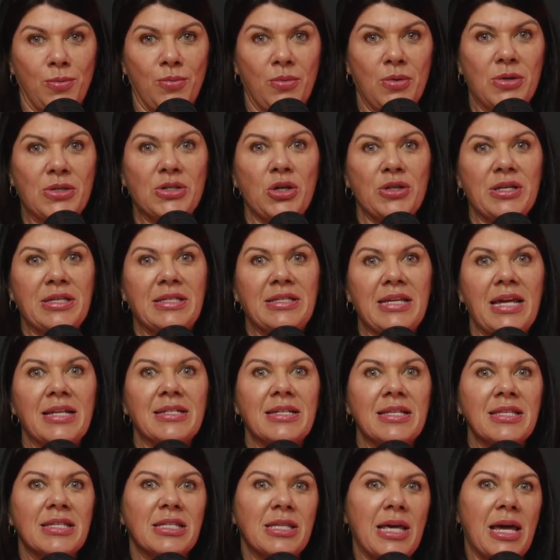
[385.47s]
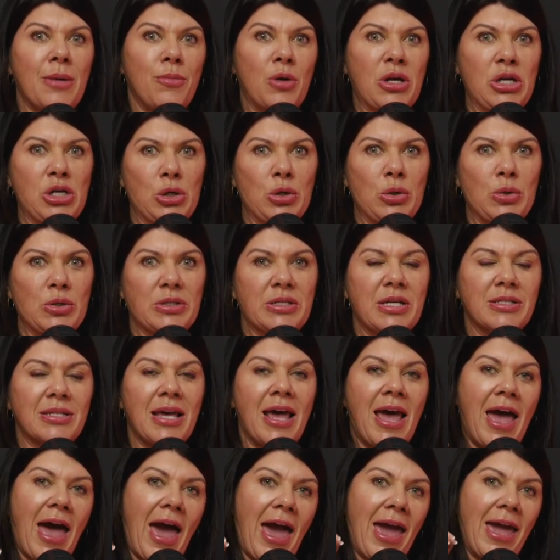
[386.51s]
So the sentence that we use is
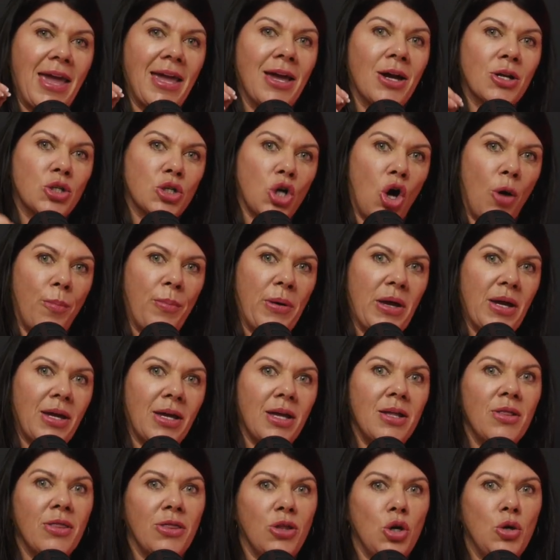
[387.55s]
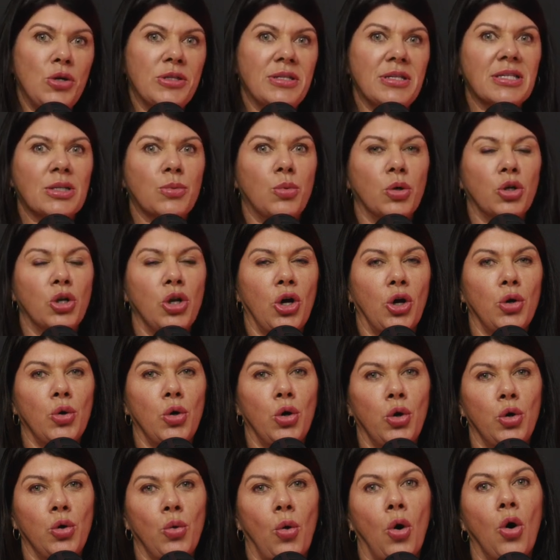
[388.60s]
a topic enthusiast would know
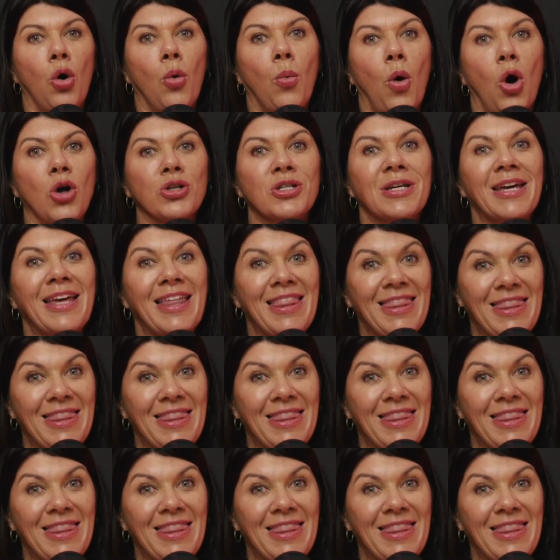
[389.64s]
who or what